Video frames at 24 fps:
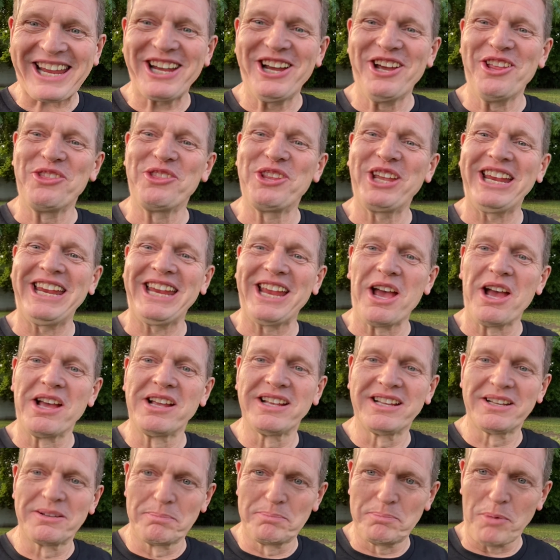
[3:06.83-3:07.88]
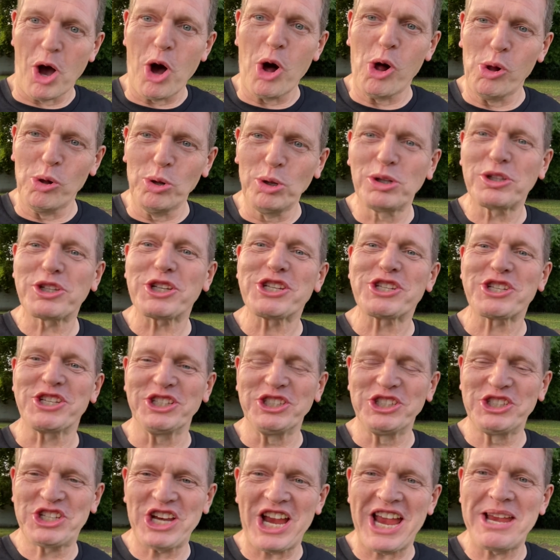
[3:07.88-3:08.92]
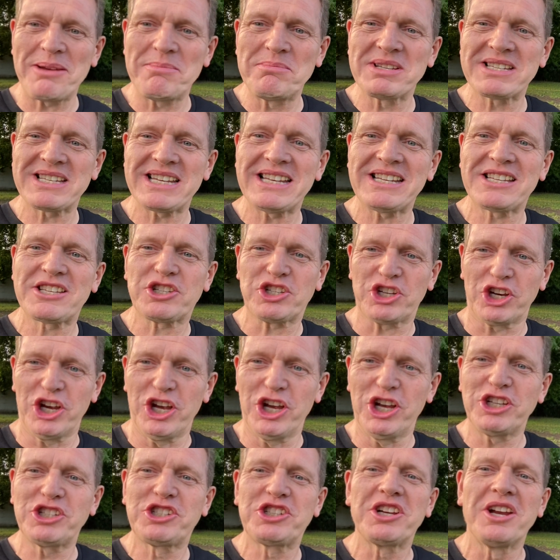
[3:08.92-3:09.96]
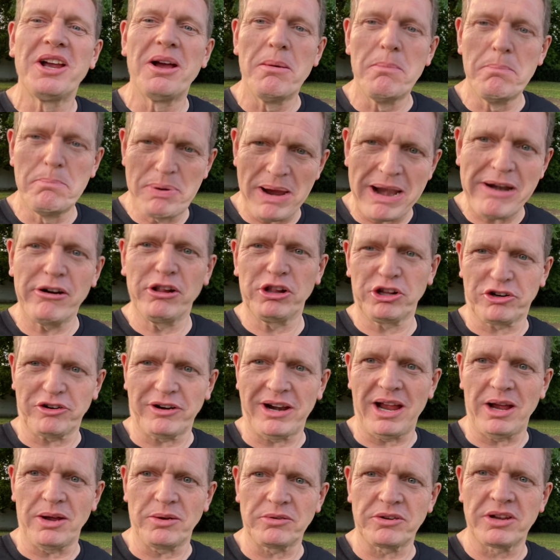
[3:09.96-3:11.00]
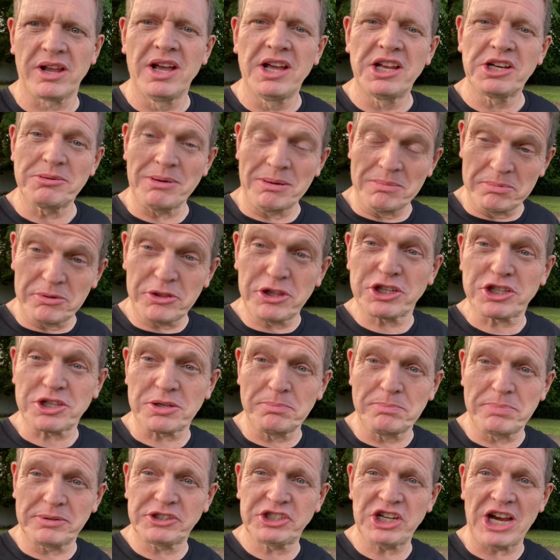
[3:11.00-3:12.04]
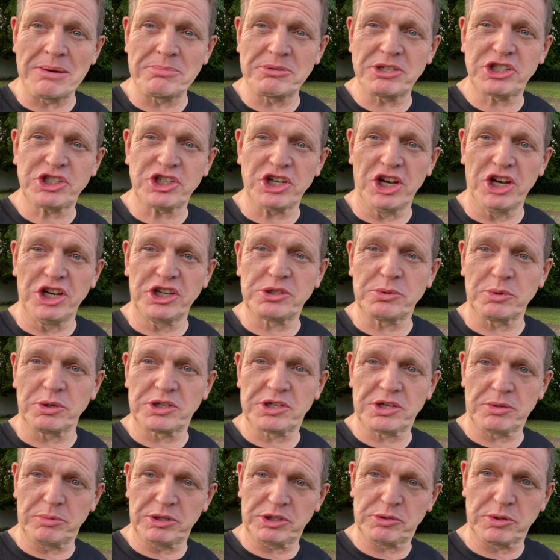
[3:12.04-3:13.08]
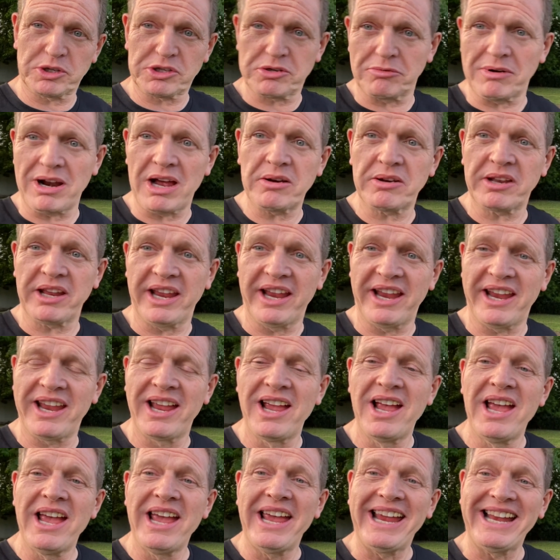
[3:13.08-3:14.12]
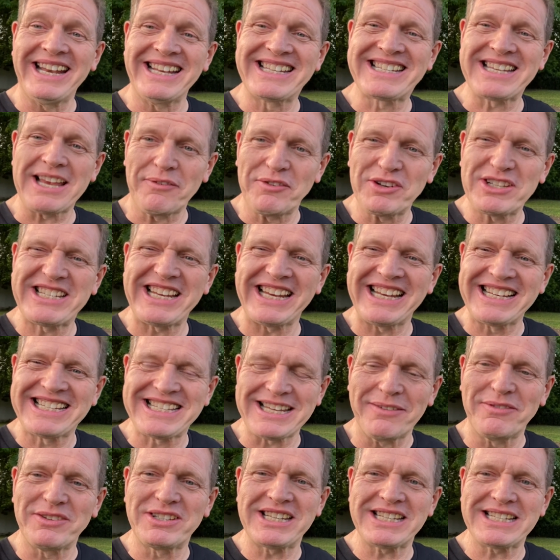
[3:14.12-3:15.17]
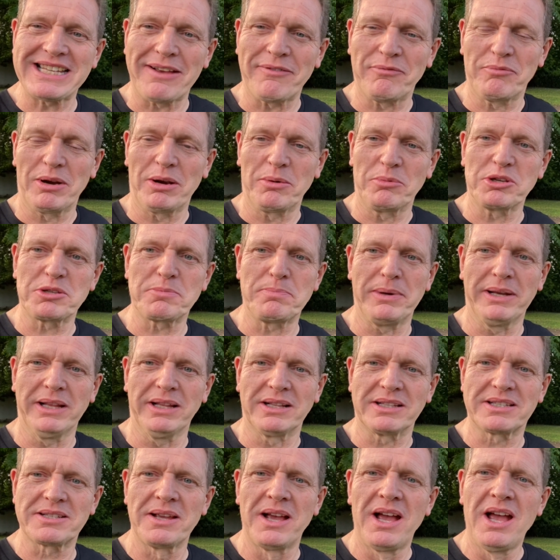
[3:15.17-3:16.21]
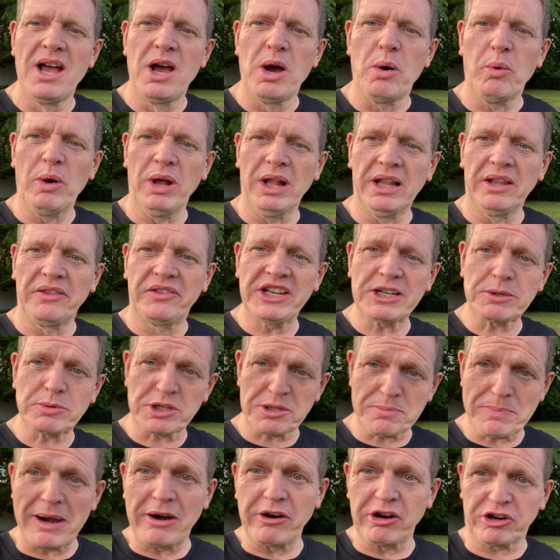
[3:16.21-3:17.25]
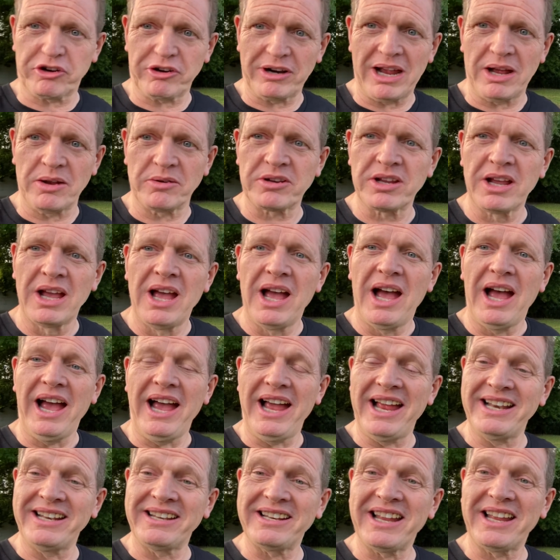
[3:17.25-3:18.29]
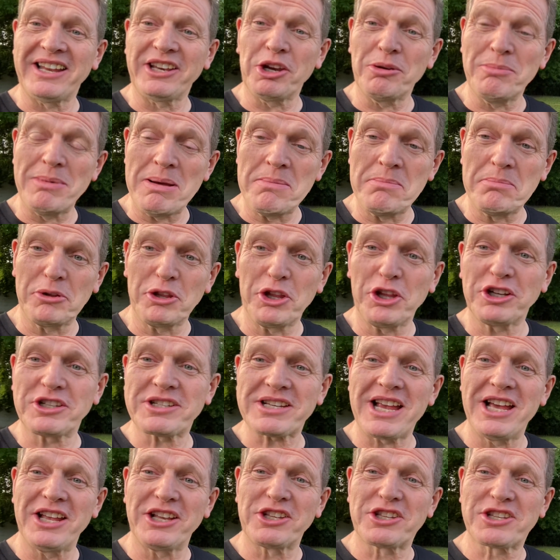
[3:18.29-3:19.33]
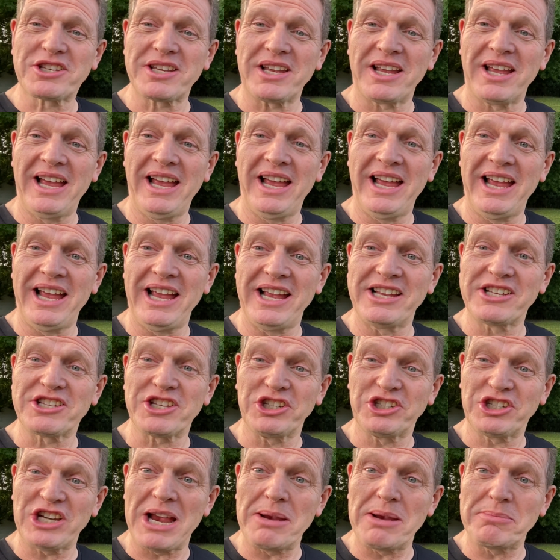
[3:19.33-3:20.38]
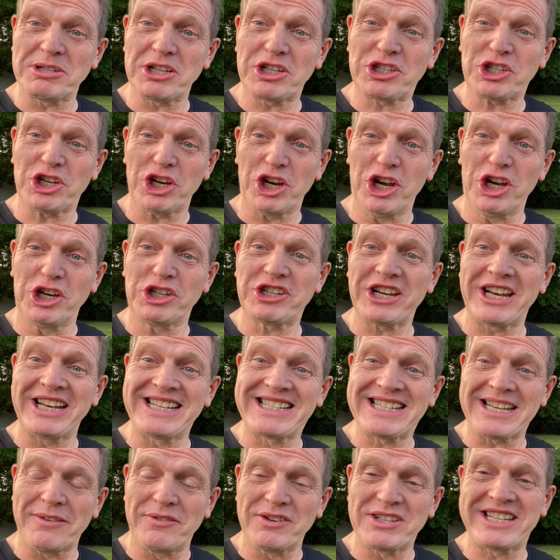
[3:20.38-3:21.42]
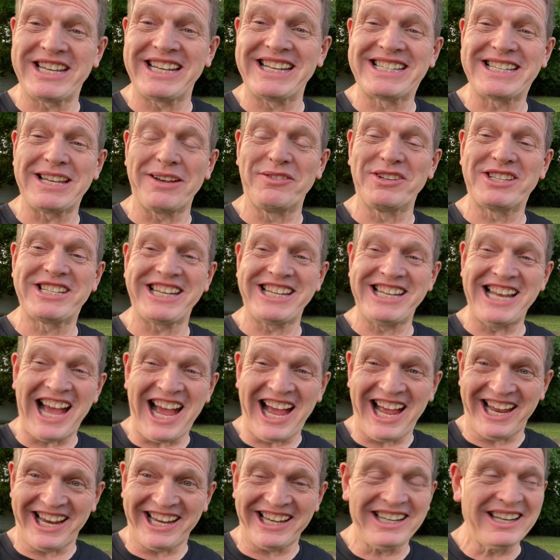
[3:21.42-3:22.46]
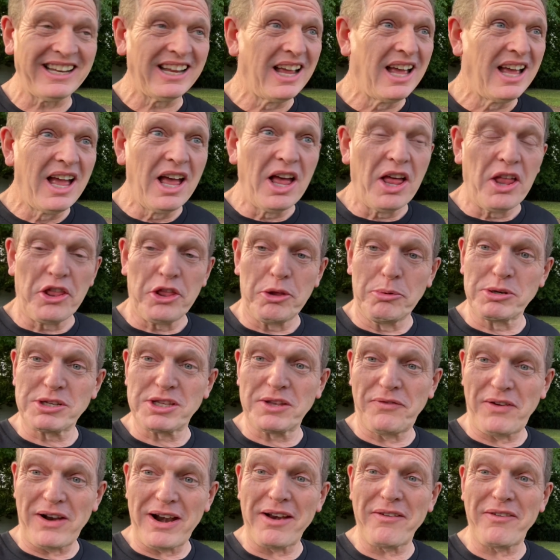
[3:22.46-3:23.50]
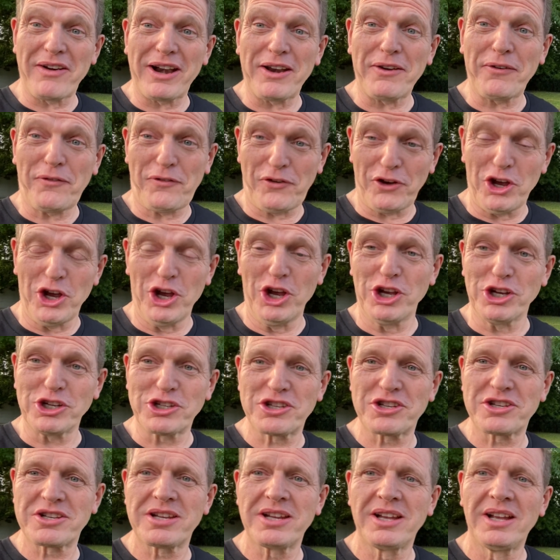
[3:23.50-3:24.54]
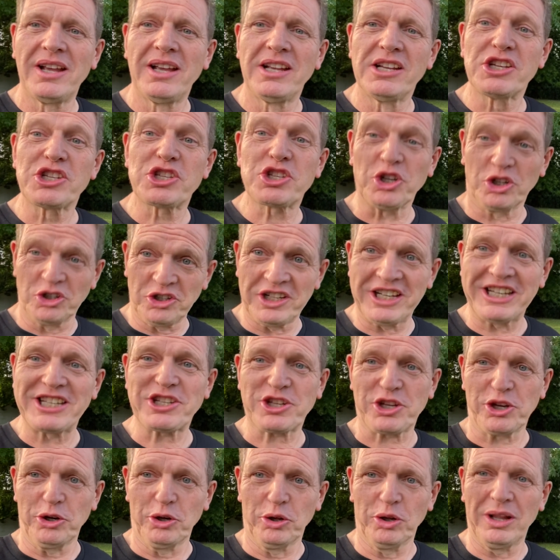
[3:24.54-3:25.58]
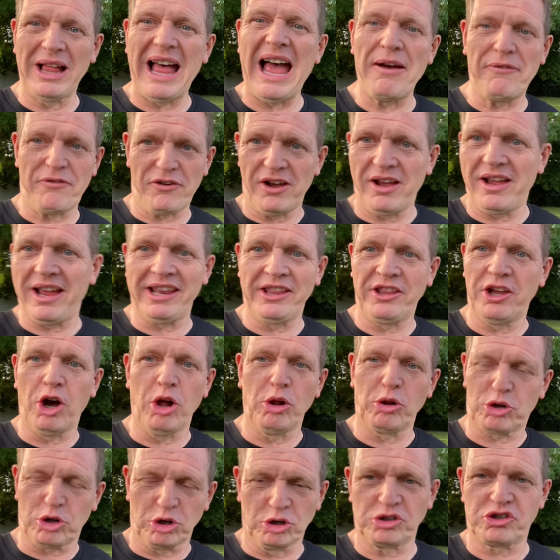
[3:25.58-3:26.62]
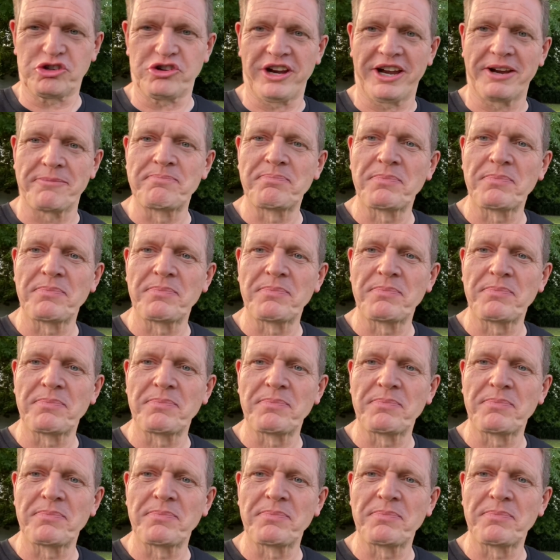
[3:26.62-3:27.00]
at the old St James's Church burial ground. Do you remember the St James's Church which was around here in 1777 when it was built? Well, this was the burial ground, and you remember that at St James's Church in 1779 there was the very first Sunday school ever in the whole country.